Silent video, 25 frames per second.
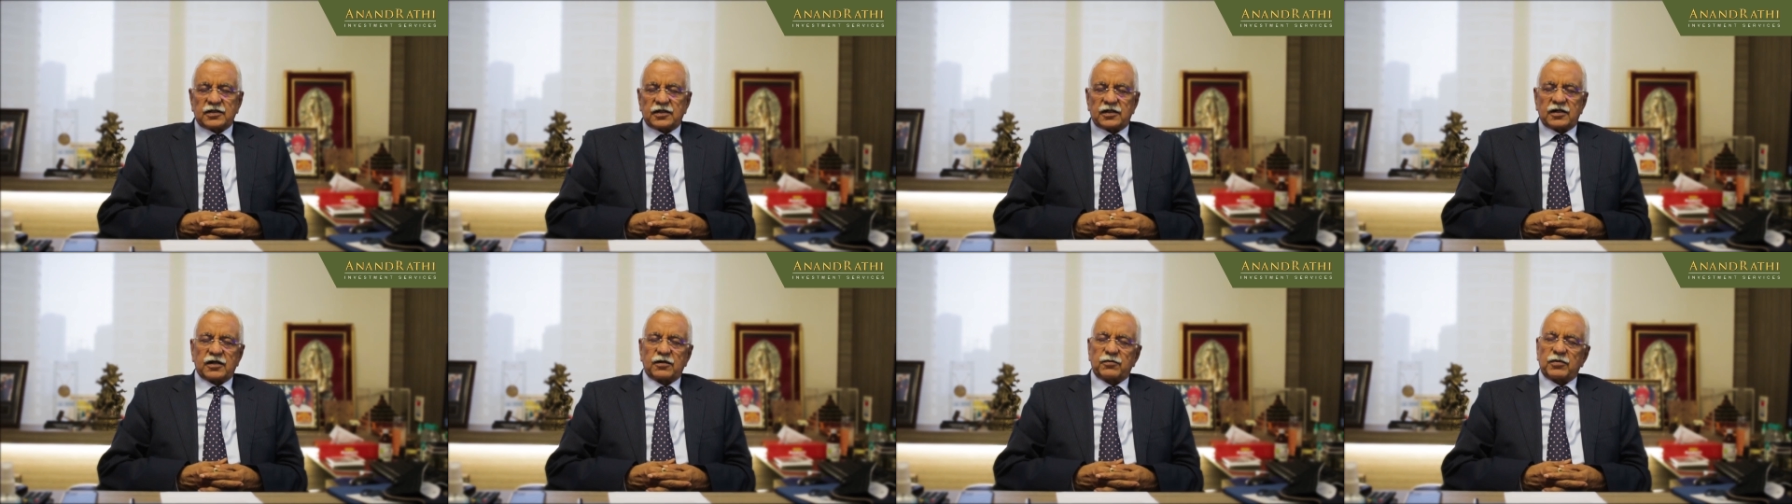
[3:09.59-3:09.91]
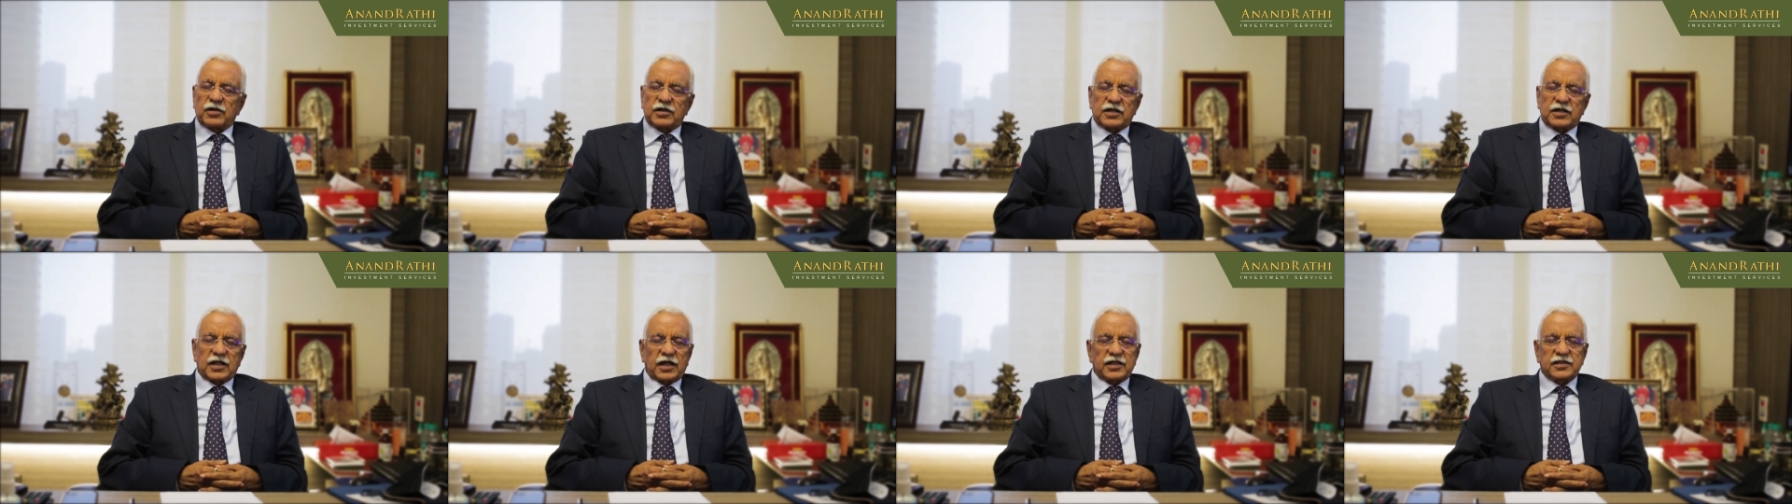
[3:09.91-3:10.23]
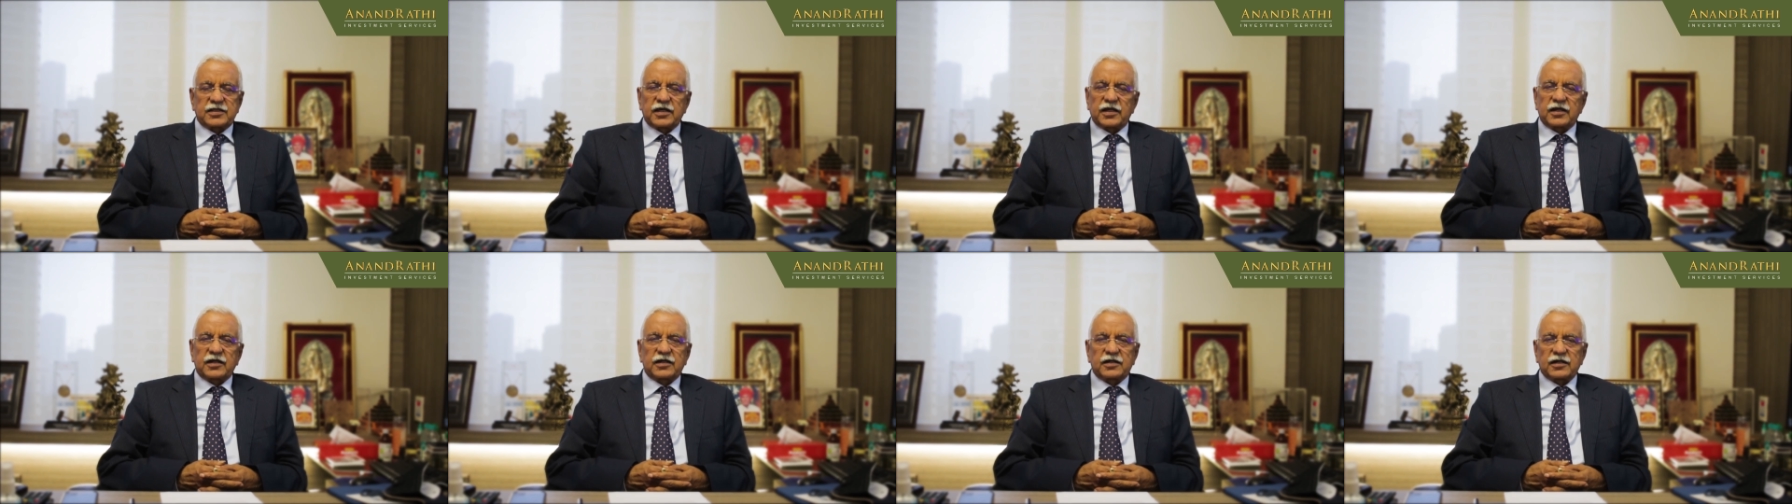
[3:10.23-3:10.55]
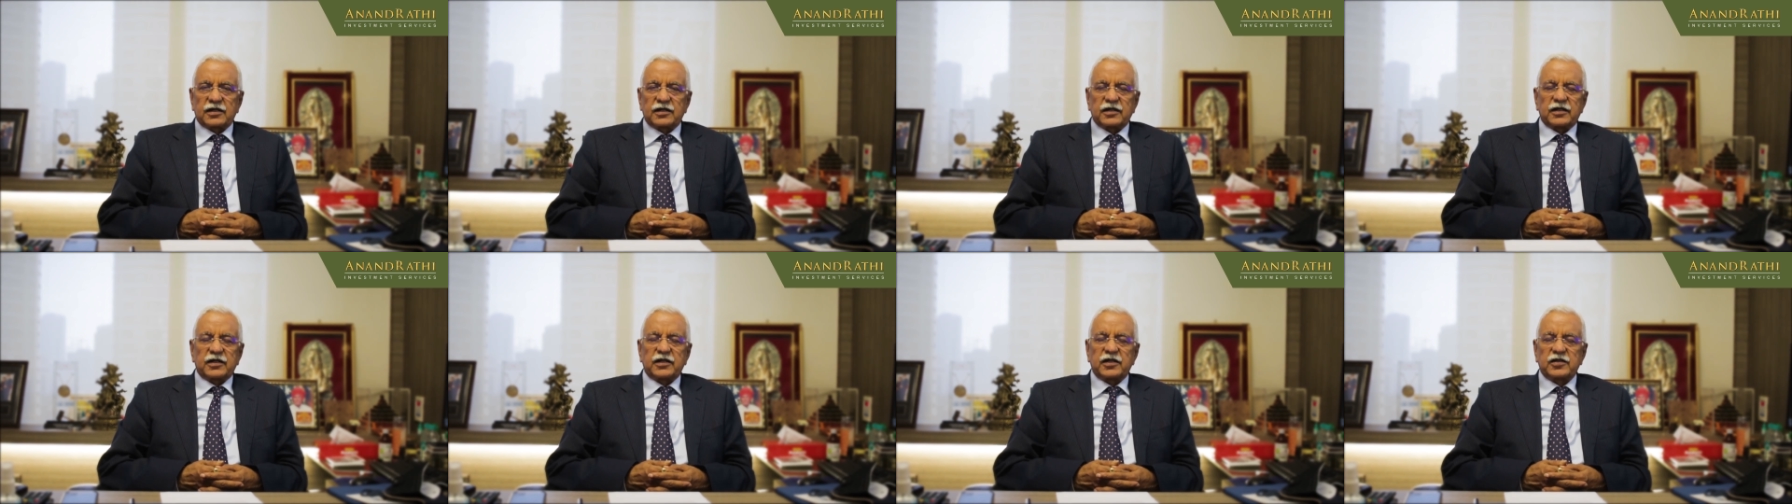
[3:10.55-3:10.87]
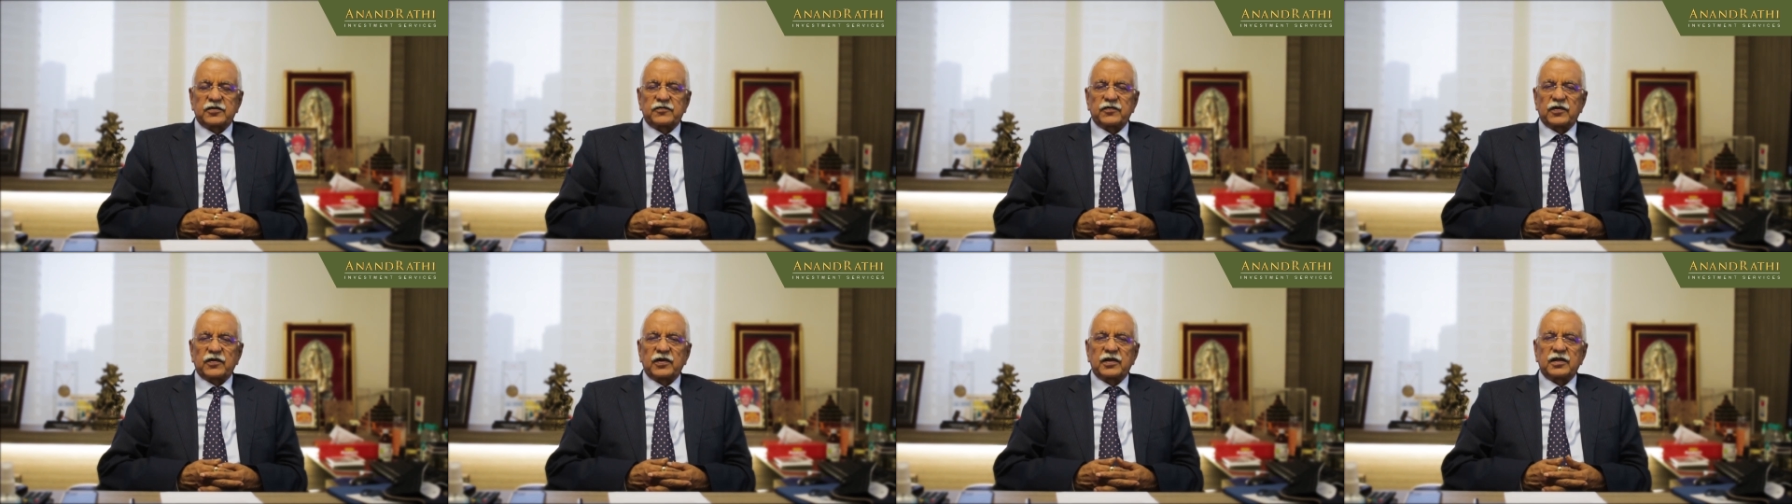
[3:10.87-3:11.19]
Uh, but I think uh,
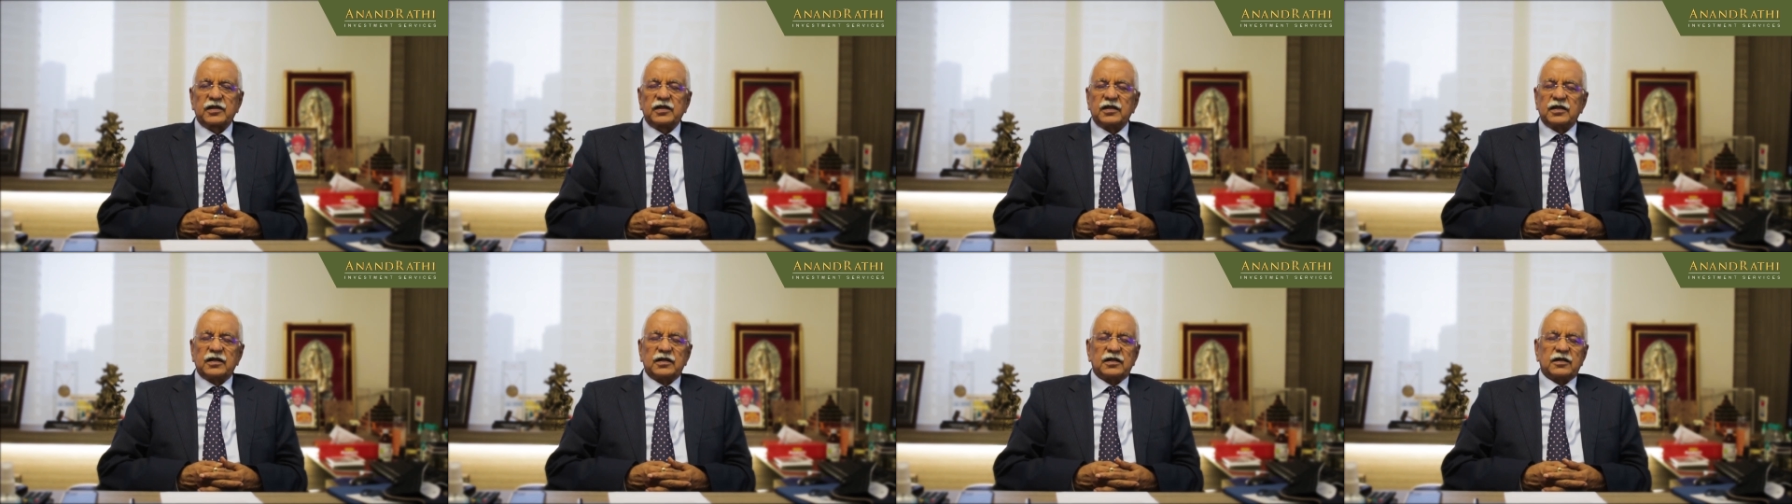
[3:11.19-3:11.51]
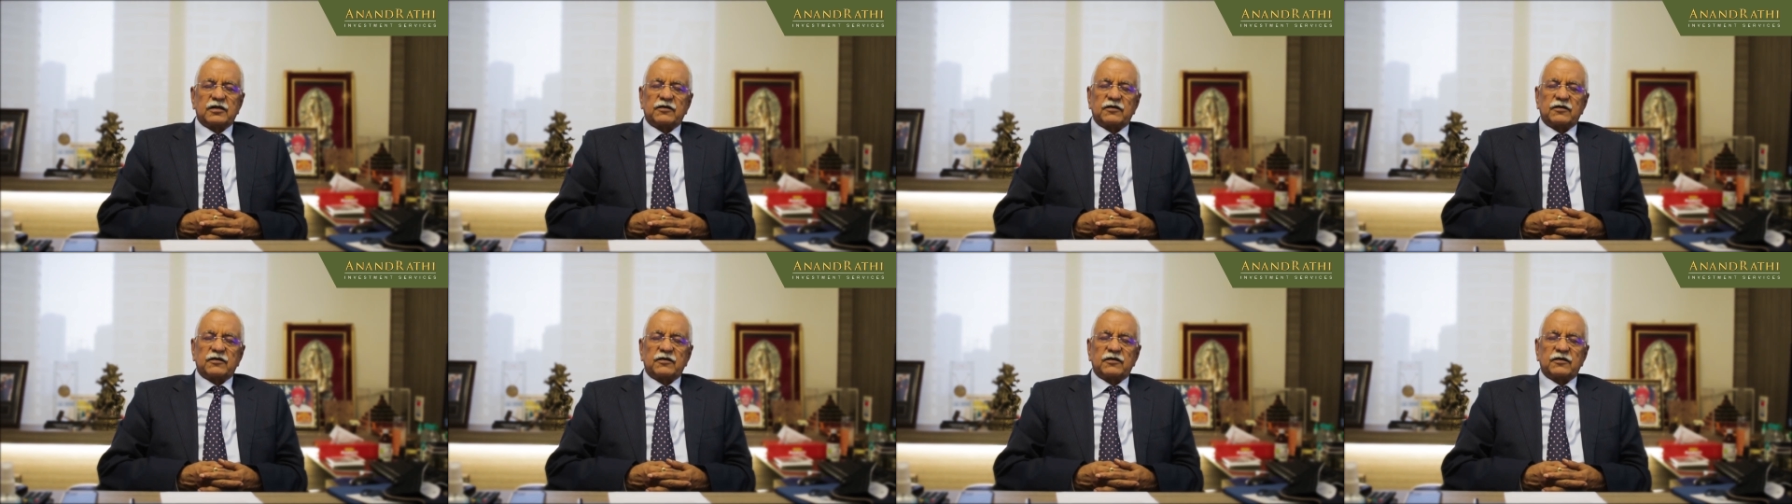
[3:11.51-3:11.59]
it will,